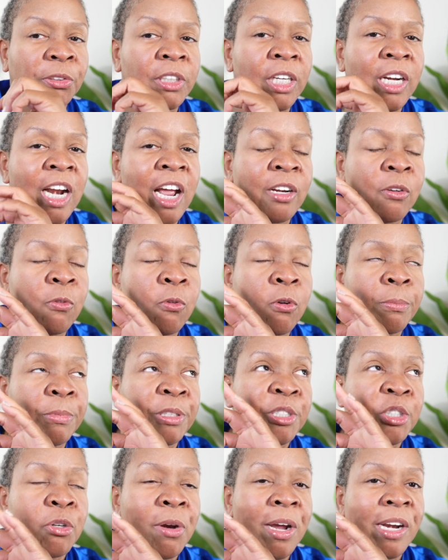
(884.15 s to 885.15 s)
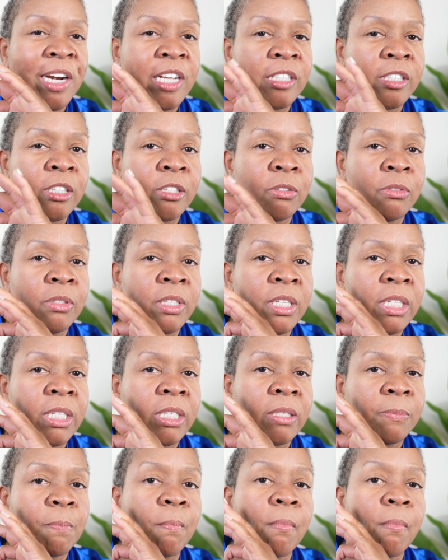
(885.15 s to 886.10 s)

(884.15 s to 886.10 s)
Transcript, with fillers: and I normally try not to do nothing